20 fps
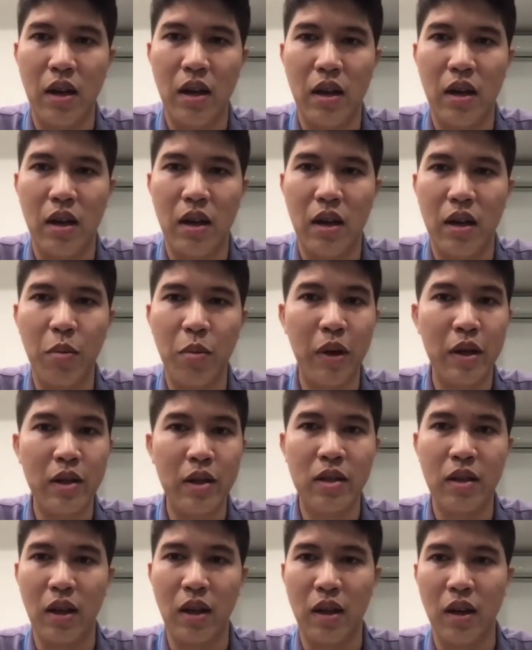So please
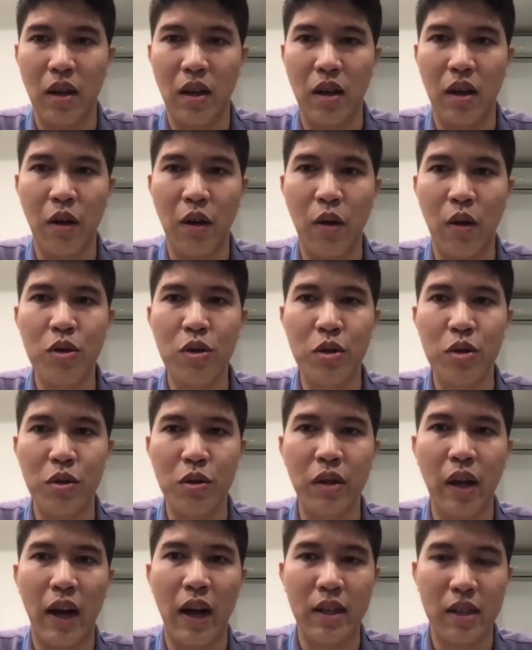go to
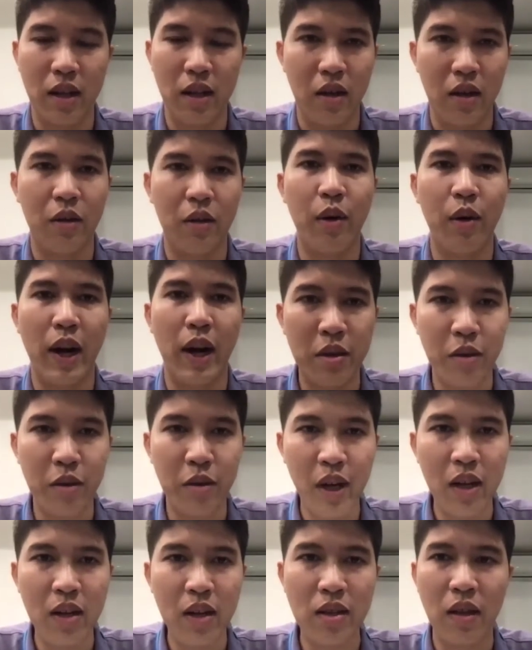that criteria.
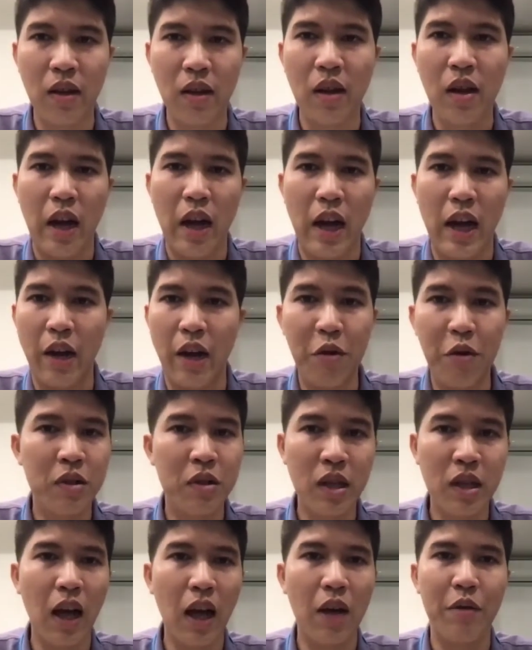And if you
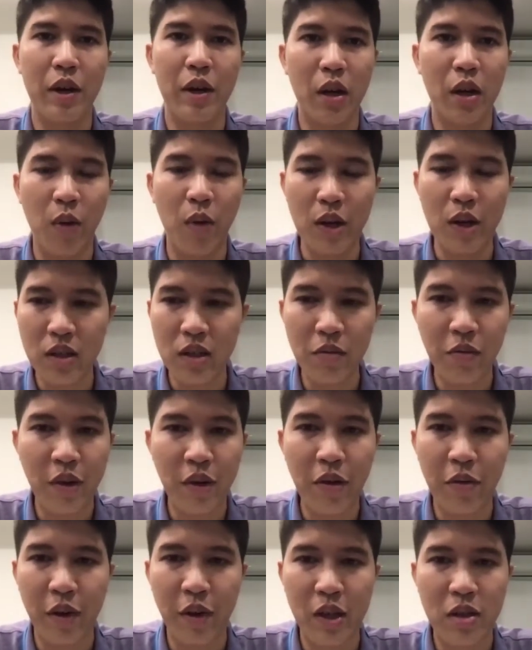still have any question, feel
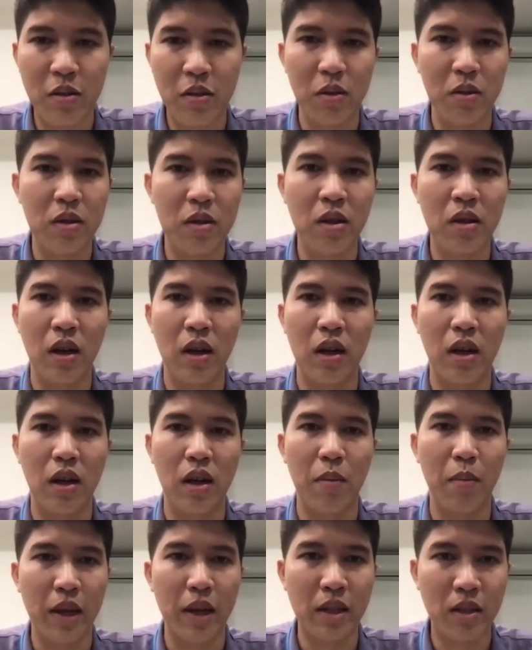free to
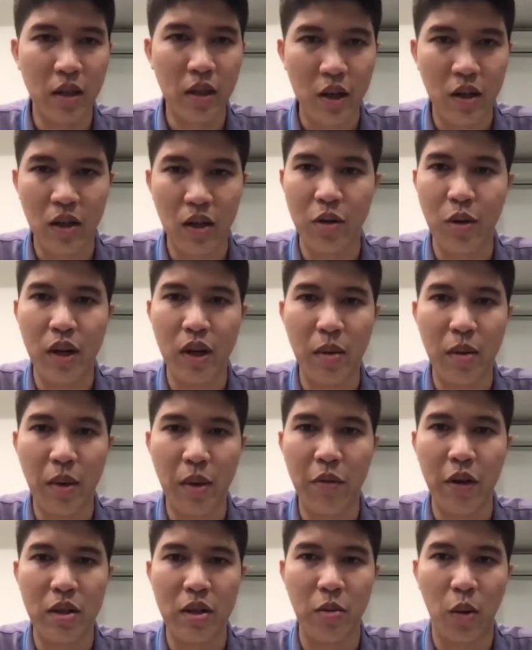message UNDP
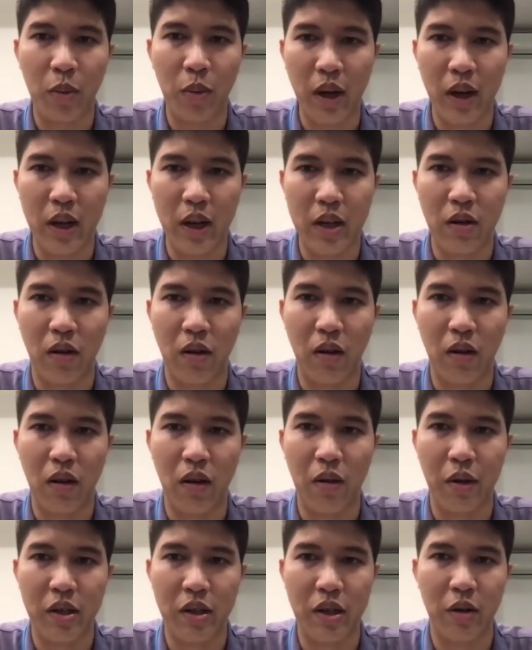Facebook page or
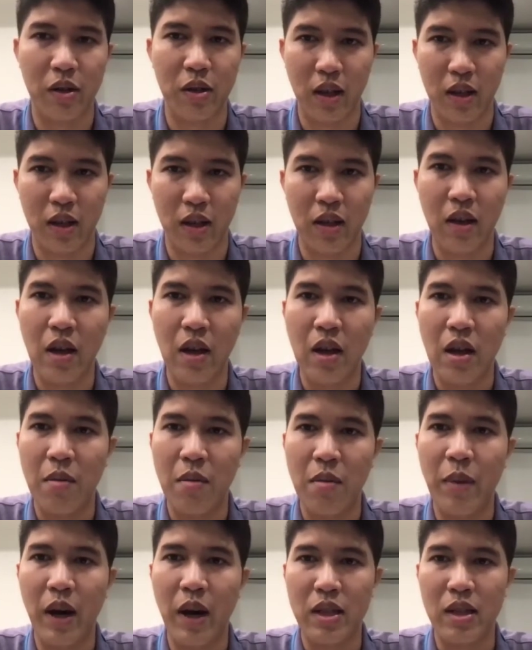reach out to us.
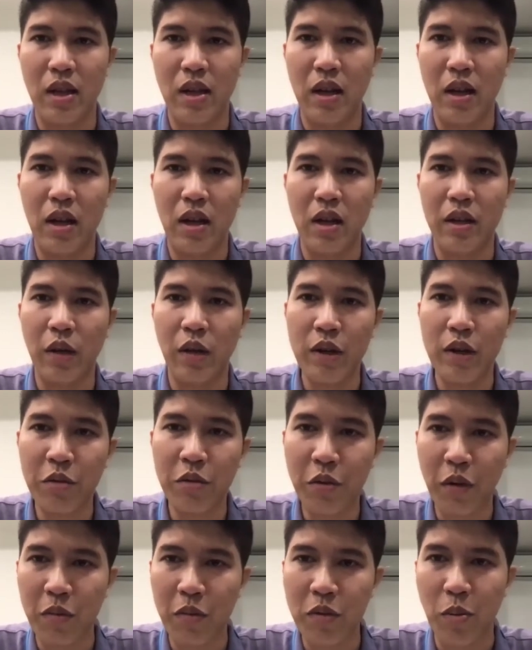But the question
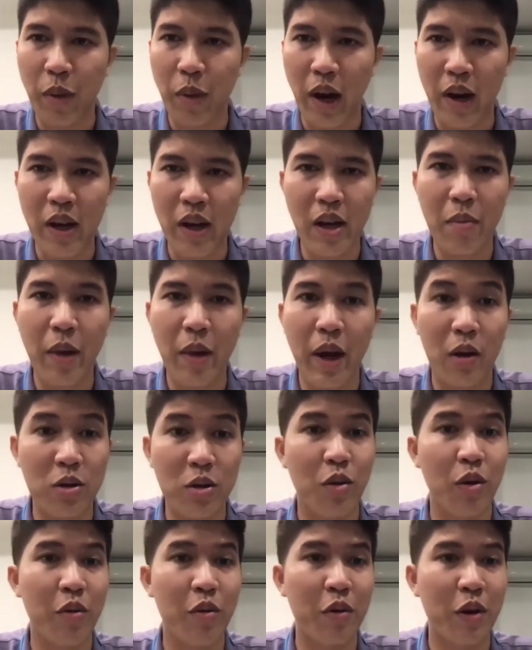from Sophia here may also
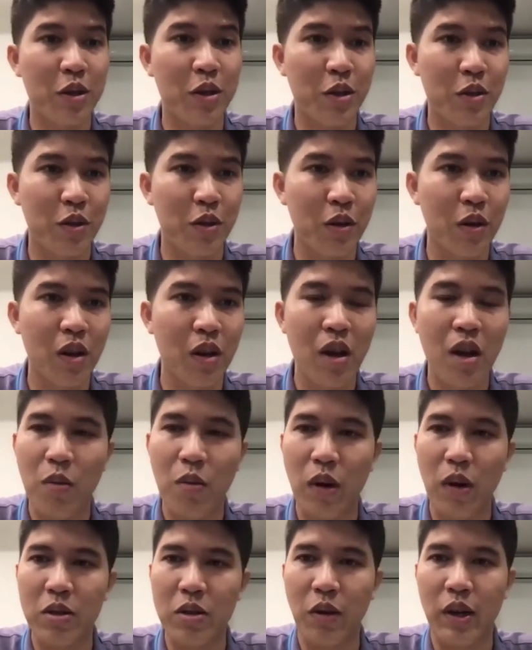refer to
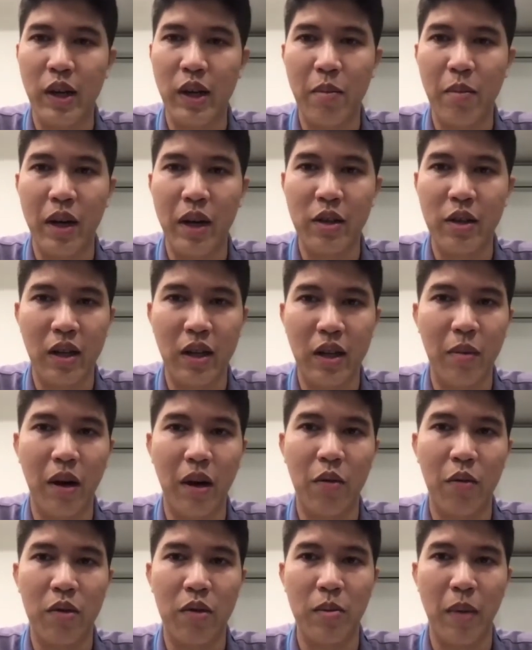what Sukanya mentioned
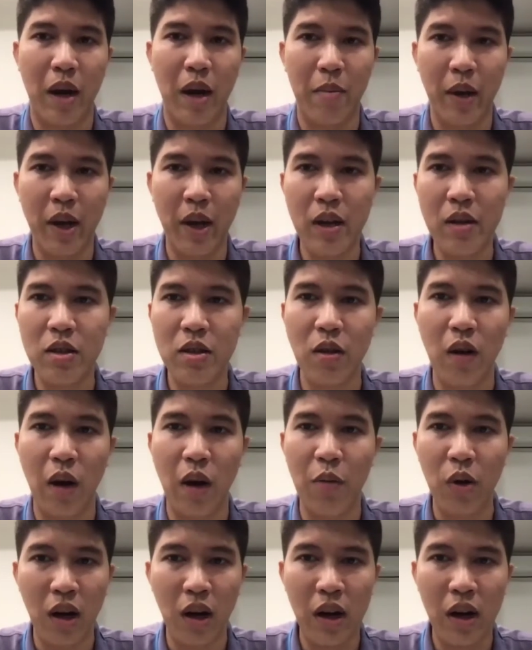about smart bin. So I
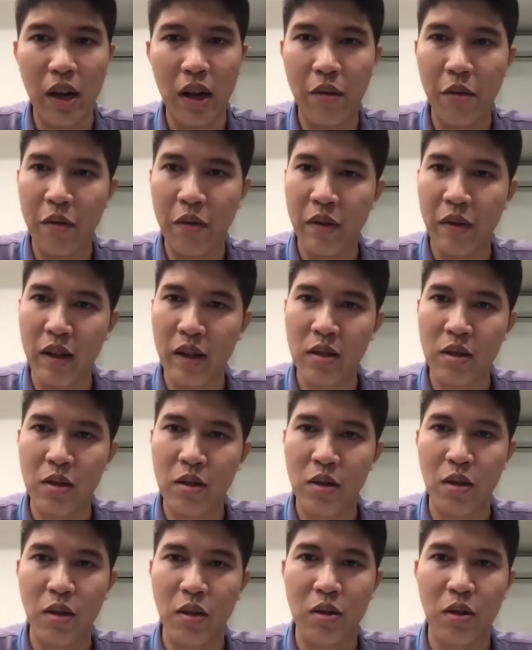would leave this
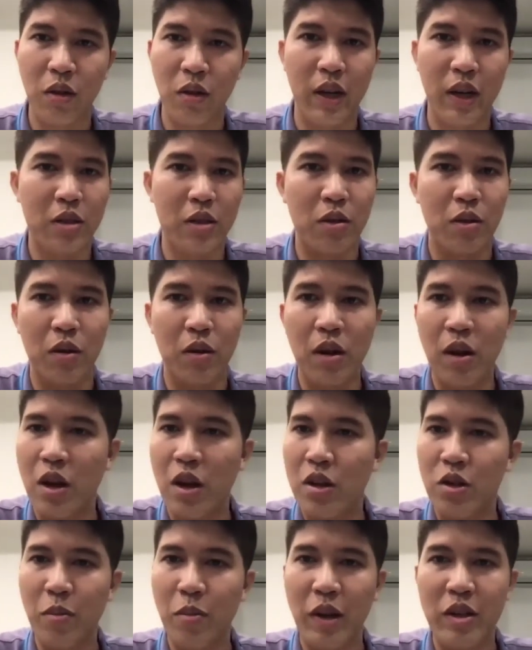to Sukanya to
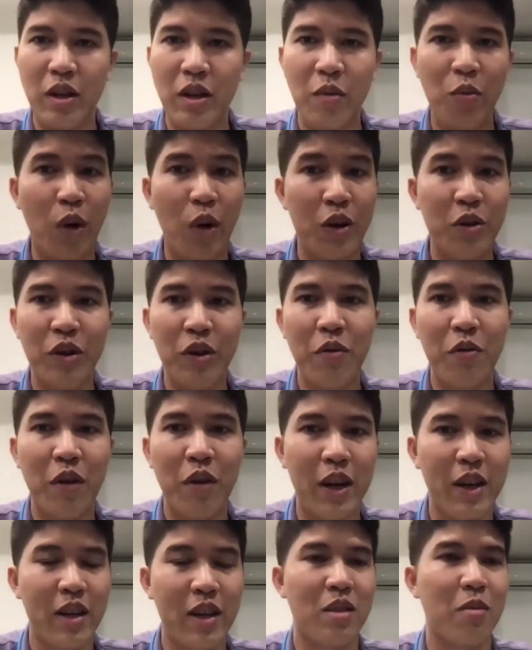mention what you
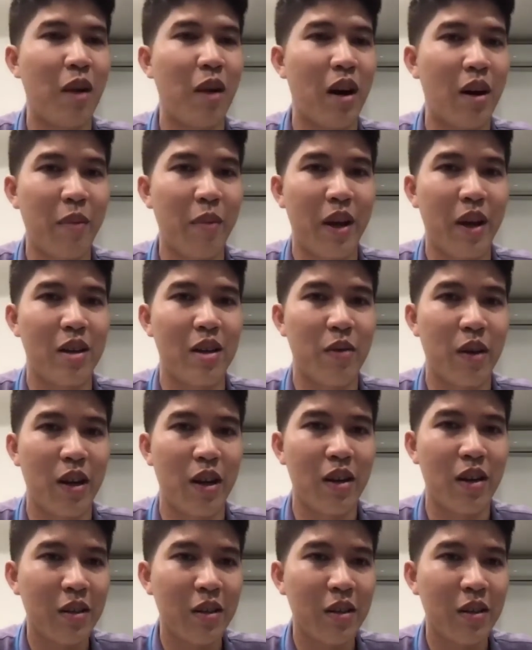define as smart bin as well.